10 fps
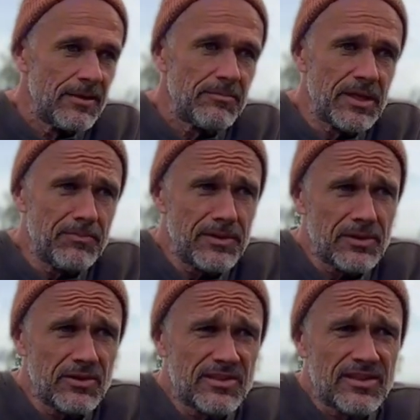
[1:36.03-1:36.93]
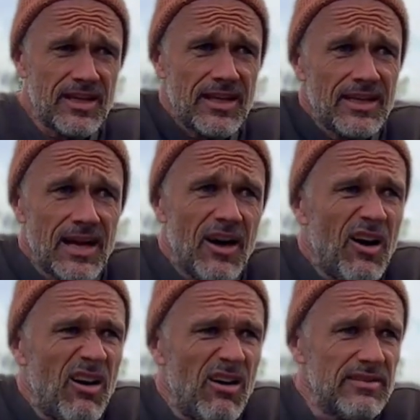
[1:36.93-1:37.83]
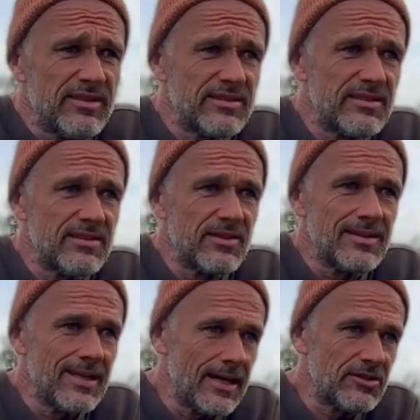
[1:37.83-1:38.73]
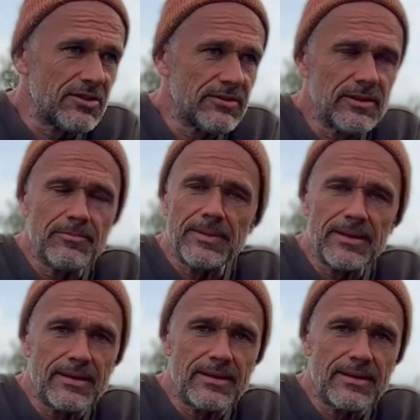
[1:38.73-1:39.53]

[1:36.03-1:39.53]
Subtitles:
People could say, oh, this is not natural, but